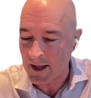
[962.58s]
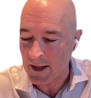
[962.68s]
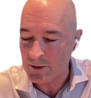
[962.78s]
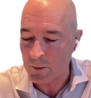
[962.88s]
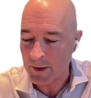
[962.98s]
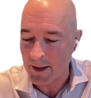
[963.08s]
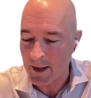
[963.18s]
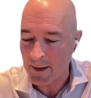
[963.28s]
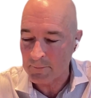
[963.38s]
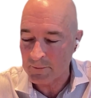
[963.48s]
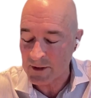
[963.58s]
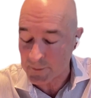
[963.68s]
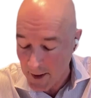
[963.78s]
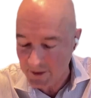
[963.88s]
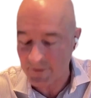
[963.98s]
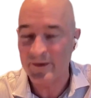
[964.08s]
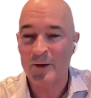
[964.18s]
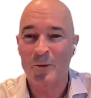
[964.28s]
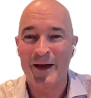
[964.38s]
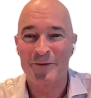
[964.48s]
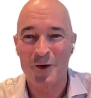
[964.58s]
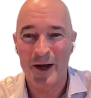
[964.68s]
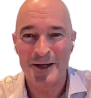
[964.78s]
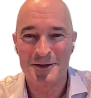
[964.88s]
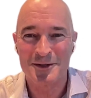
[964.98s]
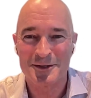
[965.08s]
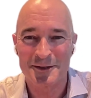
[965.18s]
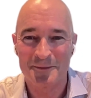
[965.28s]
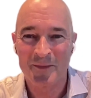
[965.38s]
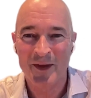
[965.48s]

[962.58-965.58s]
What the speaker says: as we are, despite the fact we have a great health system,